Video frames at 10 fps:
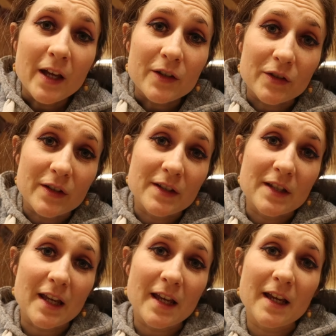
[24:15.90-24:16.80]
So to
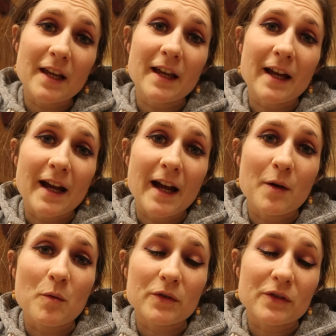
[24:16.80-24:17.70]
say
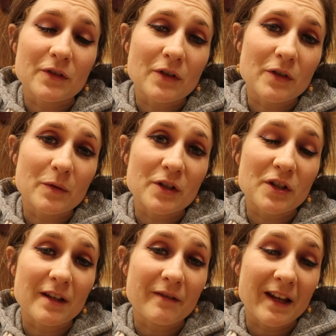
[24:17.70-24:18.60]
I wasn't going to
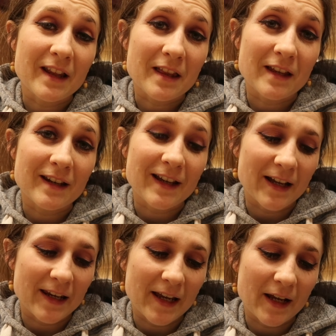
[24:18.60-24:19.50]
achieve anything
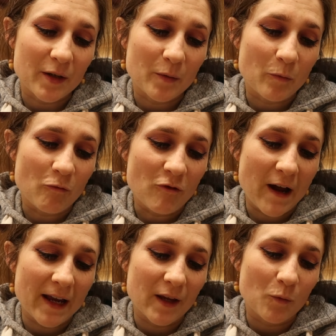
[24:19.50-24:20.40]
and I had a
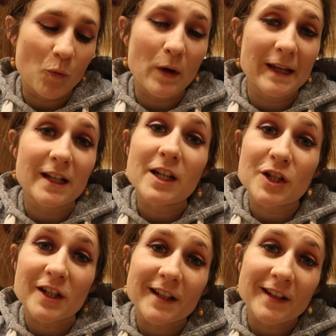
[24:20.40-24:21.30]
right
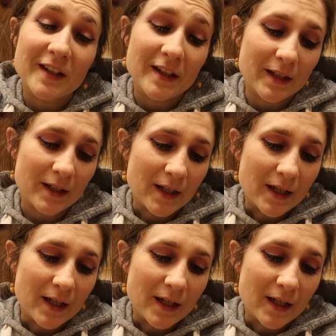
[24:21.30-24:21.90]
whinge earlier,